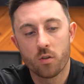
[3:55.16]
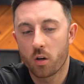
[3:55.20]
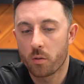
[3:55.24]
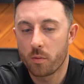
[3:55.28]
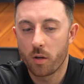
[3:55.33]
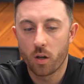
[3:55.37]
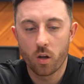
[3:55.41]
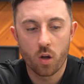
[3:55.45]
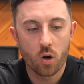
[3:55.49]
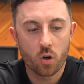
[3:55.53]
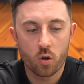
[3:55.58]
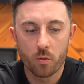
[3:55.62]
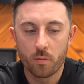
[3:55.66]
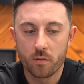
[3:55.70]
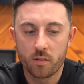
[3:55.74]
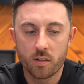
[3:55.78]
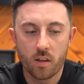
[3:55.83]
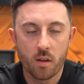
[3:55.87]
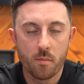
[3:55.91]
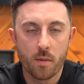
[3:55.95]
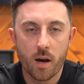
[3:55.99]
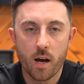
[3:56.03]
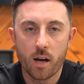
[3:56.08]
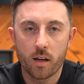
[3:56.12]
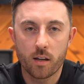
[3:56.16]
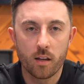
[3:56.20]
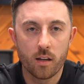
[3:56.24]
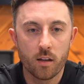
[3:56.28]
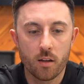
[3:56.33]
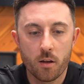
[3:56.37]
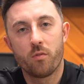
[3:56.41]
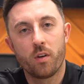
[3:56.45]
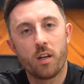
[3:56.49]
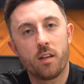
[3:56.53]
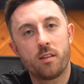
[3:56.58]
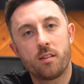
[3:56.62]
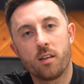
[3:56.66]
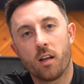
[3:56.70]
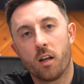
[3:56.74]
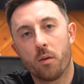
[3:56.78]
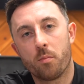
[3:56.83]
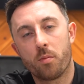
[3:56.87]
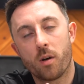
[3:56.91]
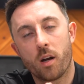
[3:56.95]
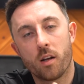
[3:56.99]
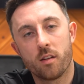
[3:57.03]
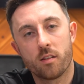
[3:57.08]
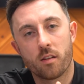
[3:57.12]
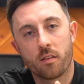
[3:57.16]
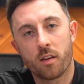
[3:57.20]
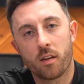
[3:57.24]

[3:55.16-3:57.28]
not going to be a lot coming to the market. The retail price I